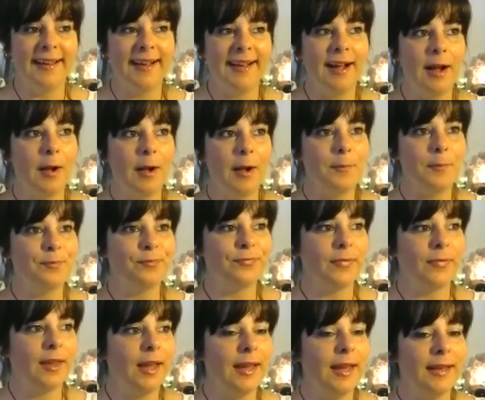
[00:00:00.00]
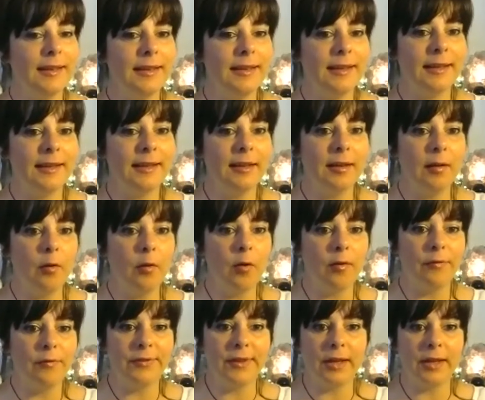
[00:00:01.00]
any
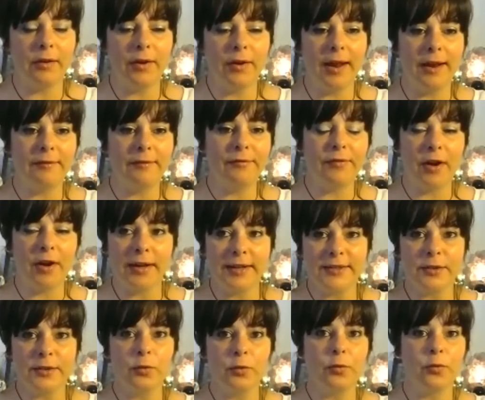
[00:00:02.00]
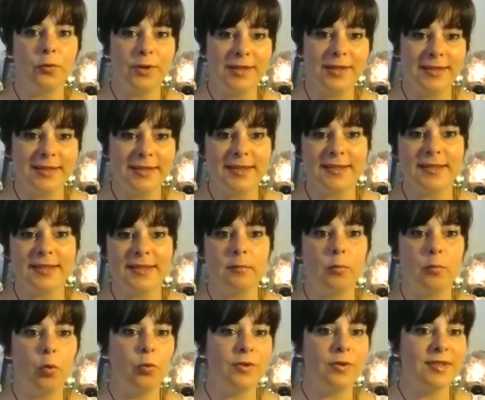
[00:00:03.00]
of their advice or
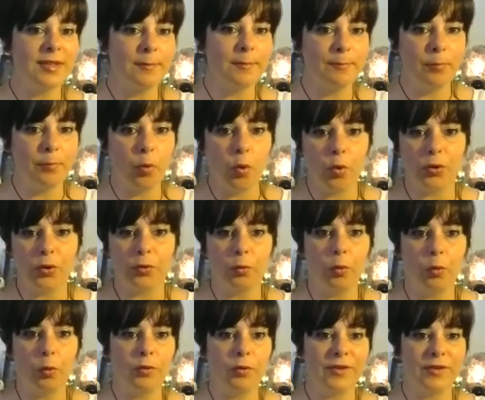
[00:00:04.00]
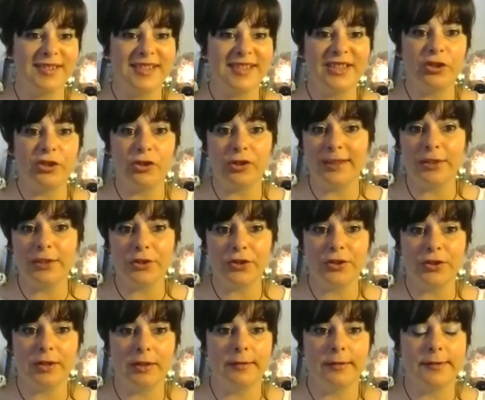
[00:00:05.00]
criticism or support or
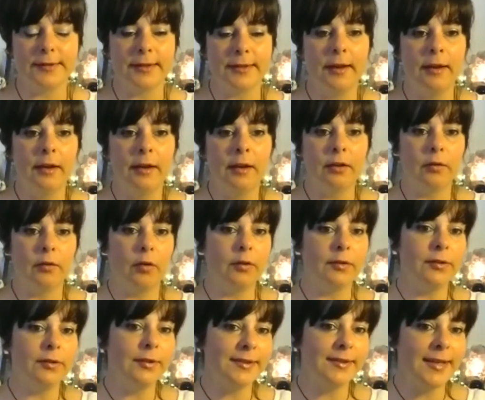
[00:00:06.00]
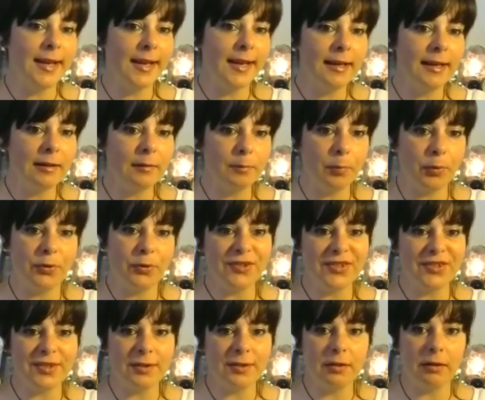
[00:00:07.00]
suggestions, not to take it
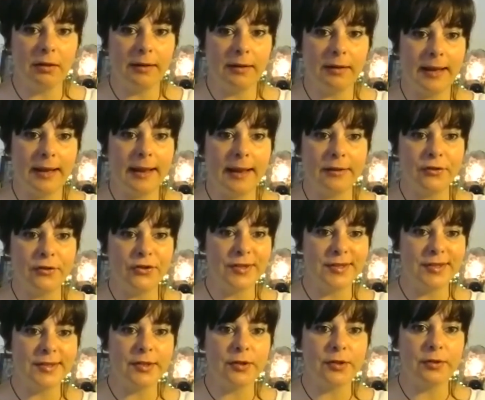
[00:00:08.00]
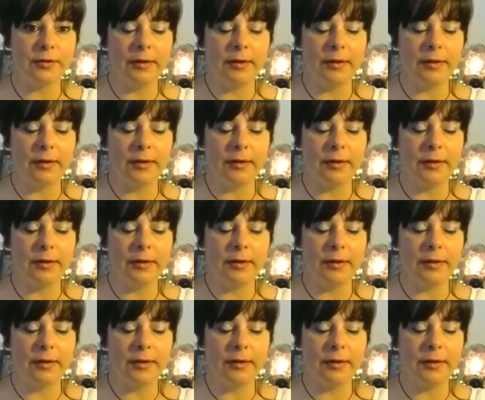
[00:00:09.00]
personally, and just